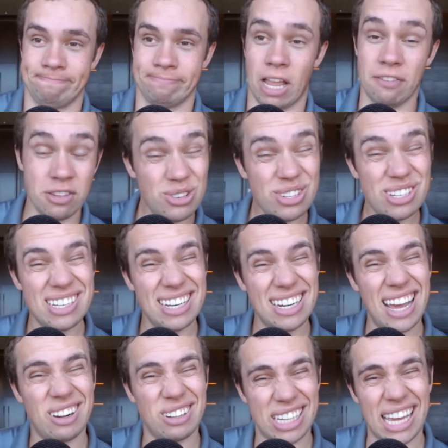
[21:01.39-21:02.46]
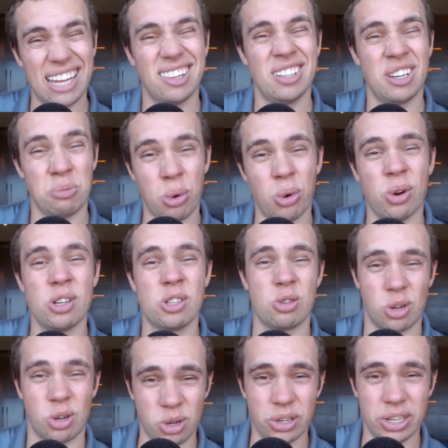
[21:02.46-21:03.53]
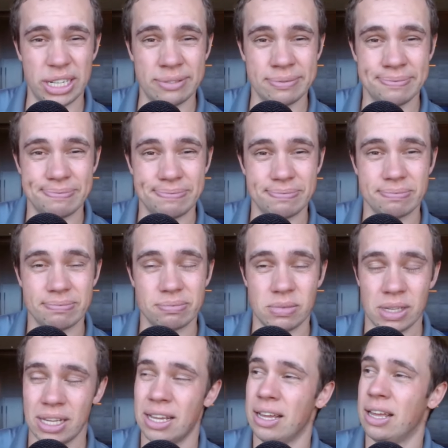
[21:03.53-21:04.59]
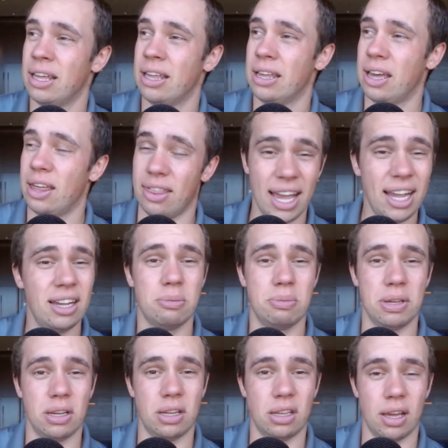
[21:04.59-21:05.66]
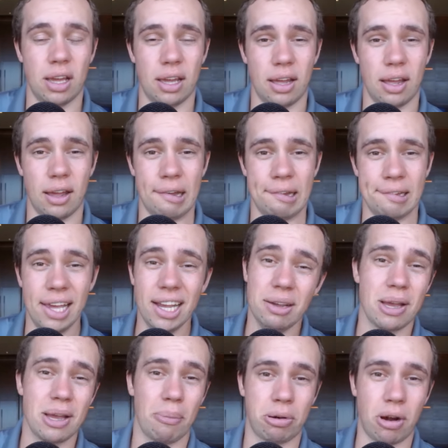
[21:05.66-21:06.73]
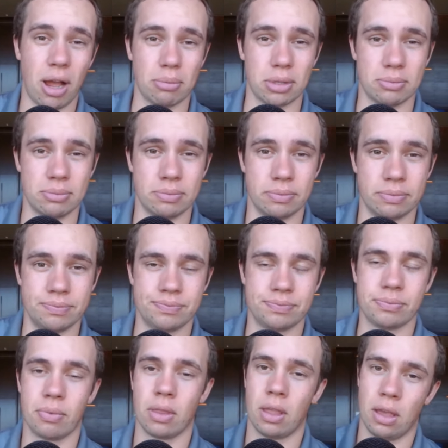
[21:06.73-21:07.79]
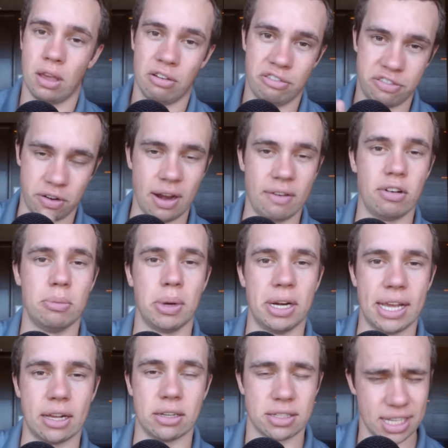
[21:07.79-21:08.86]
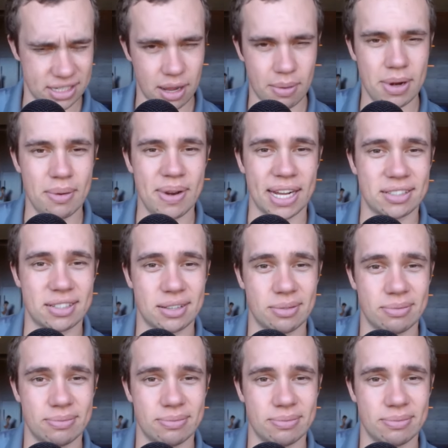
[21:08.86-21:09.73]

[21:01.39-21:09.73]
Have you seen how Kalen DeBoer is recruiting? Yeah, that could be a, uh, that could be a problem for everybody else. That's coming up next.